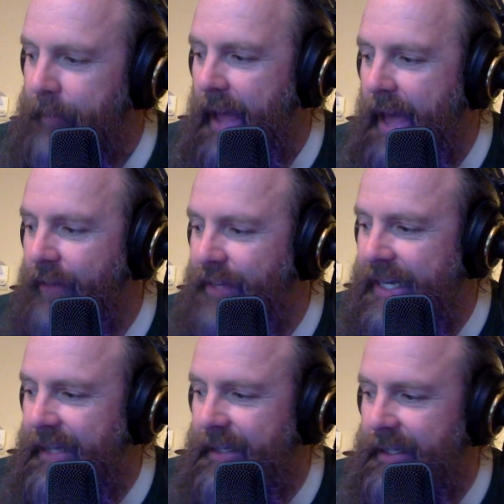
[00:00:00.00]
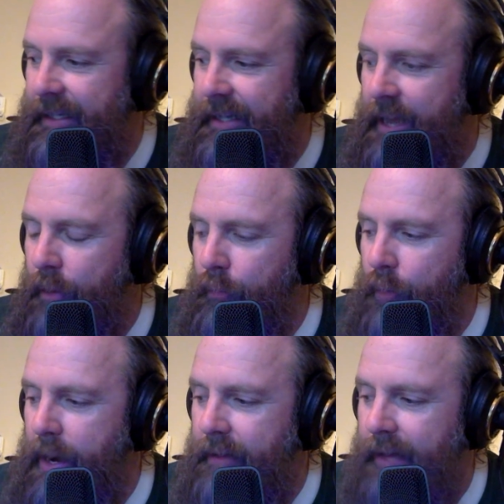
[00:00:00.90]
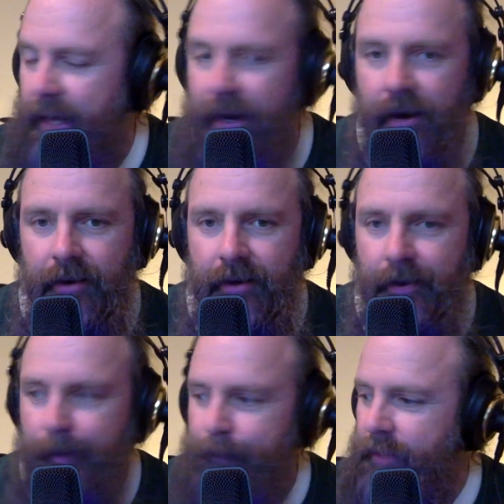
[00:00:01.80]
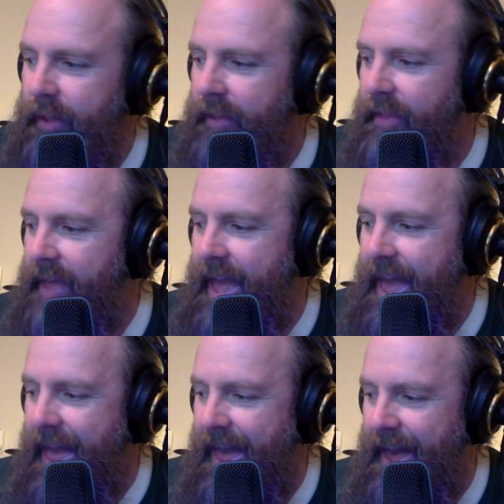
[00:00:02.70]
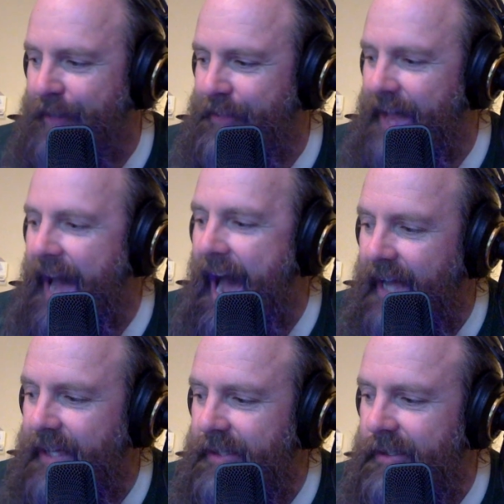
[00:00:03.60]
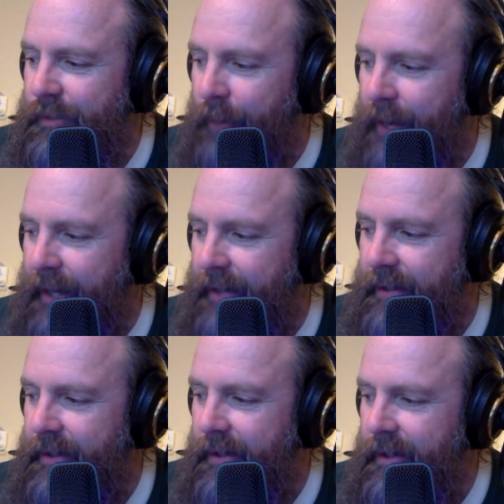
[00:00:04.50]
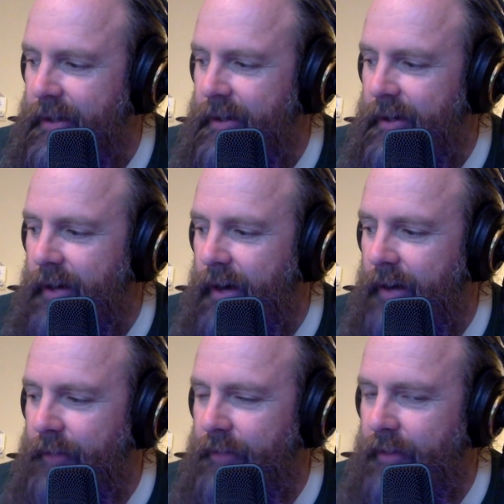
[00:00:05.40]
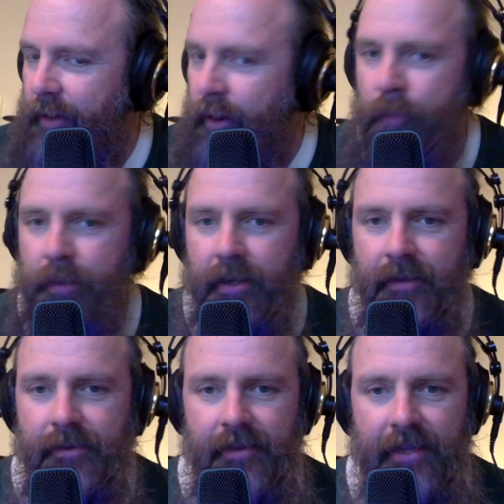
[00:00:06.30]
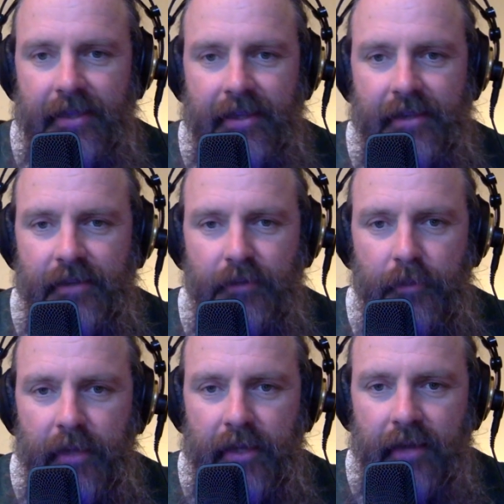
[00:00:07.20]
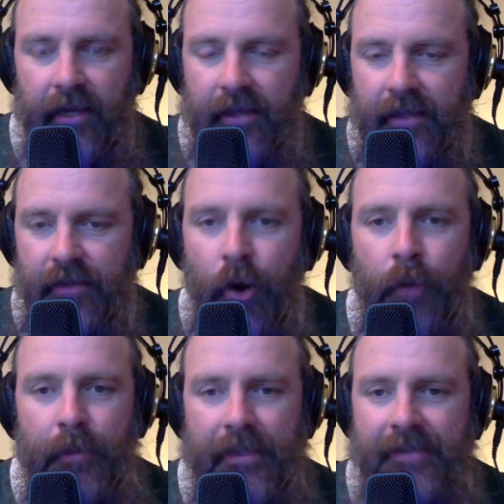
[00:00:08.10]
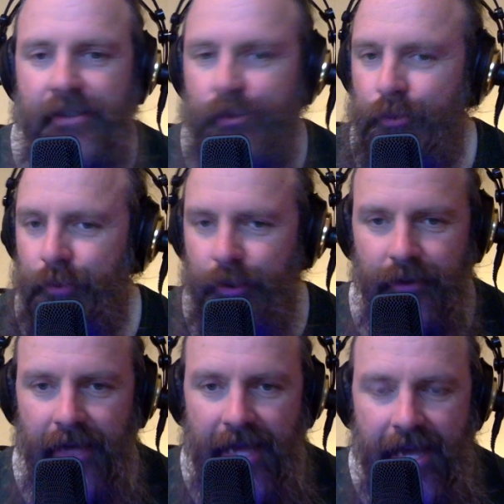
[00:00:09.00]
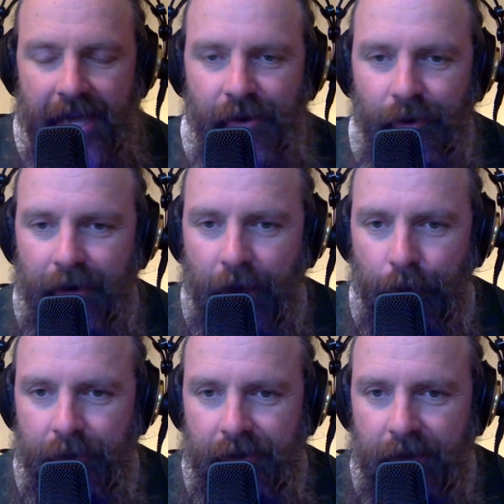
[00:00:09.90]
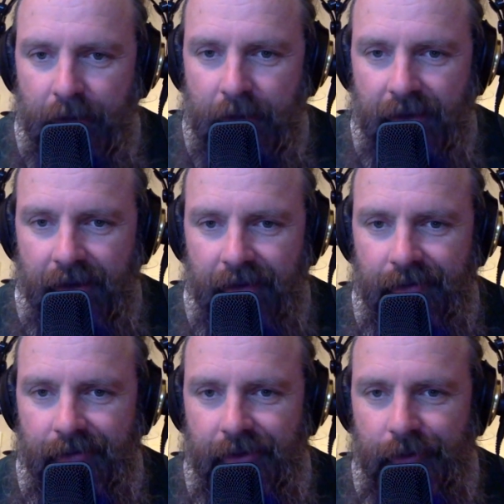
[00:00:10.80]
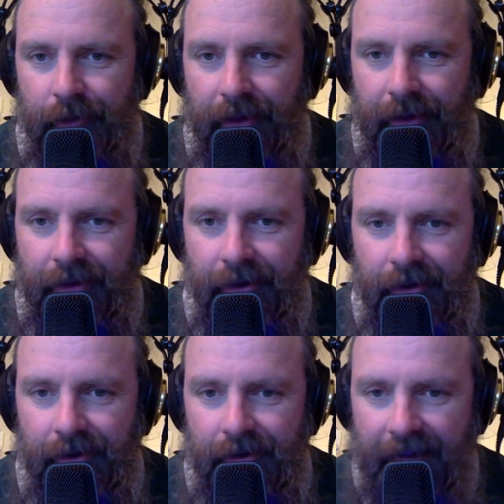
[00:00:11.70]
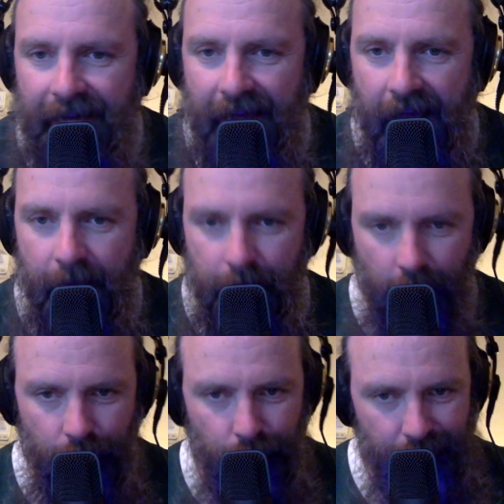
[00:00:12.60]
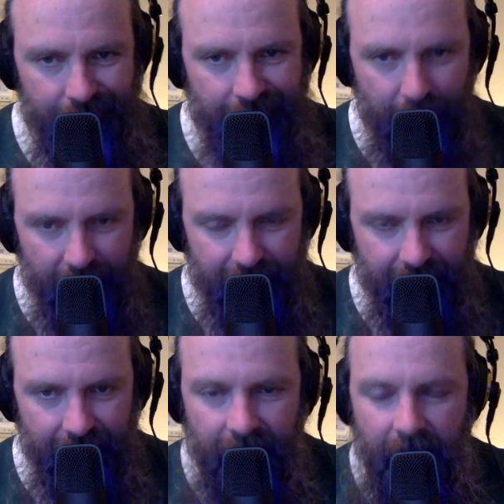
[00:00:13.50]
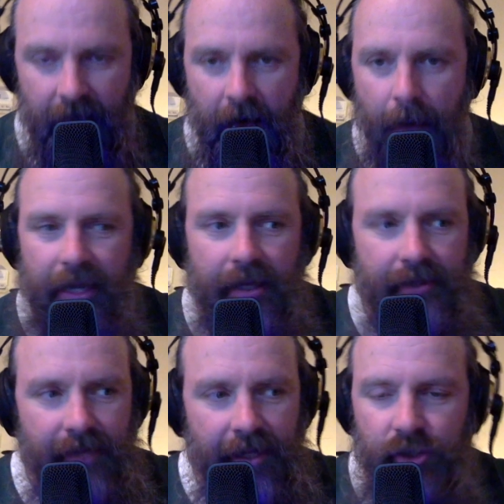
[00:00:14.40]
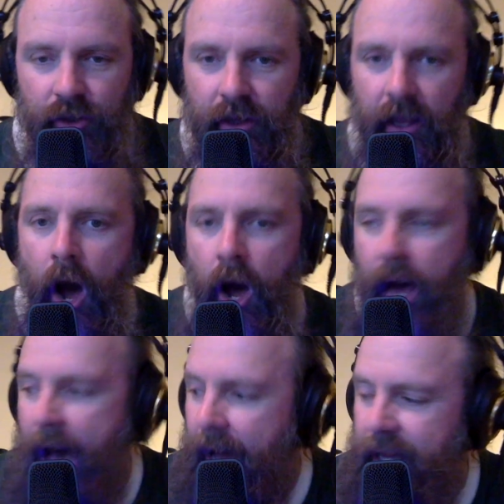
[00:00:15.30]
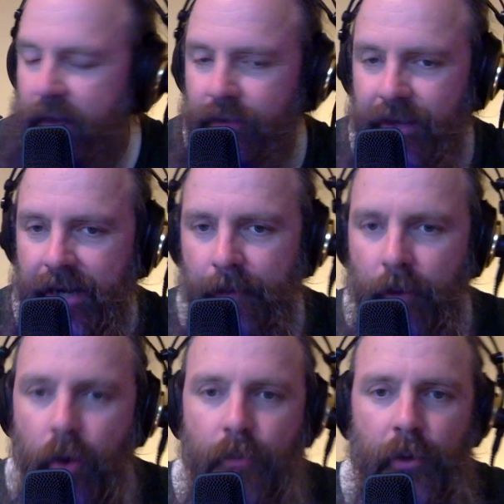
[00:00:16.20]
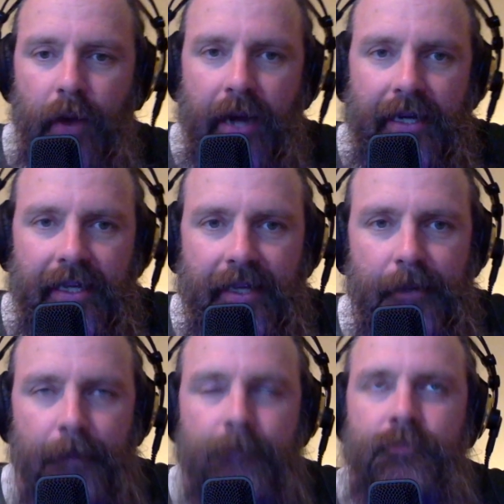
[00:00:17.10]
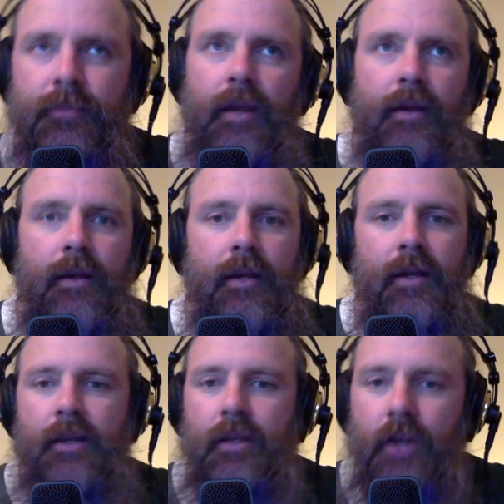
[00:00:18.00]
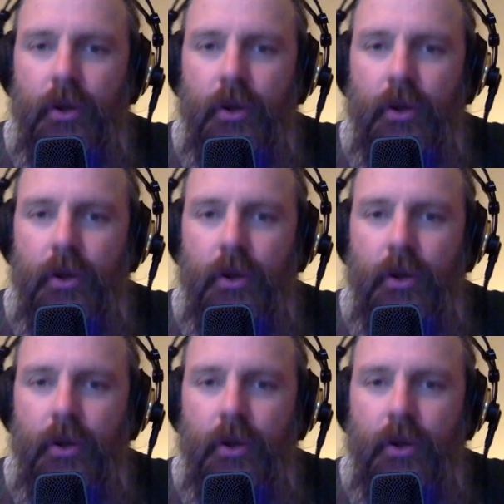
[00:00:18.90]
evidently around that area, they have the highest rate of herpes than there's ever been. Like, it's herpes central, dude. It's called that risky biscuit. That's what I like to call it. That game called risky biscuit. I mean, because I guess you're hot and heavy in that moment, right? And you